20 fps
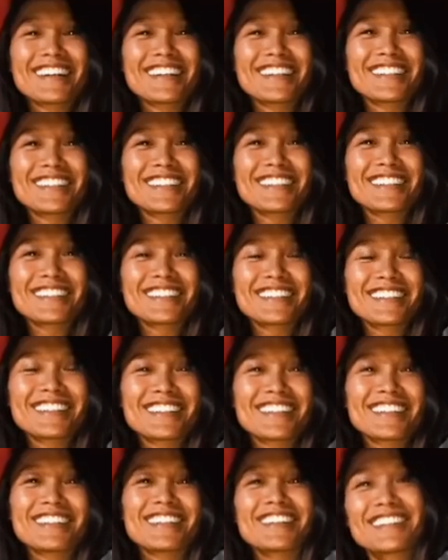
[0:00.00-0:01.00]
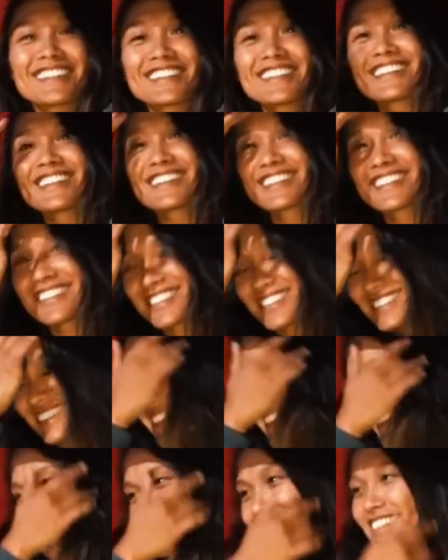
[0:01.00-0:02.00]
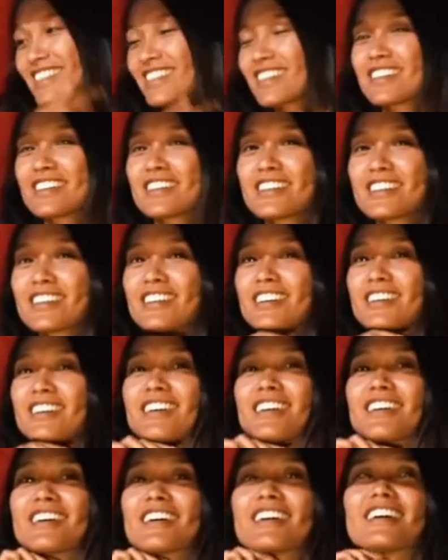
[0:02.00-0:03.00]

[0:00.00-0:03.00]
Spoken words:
[no speech]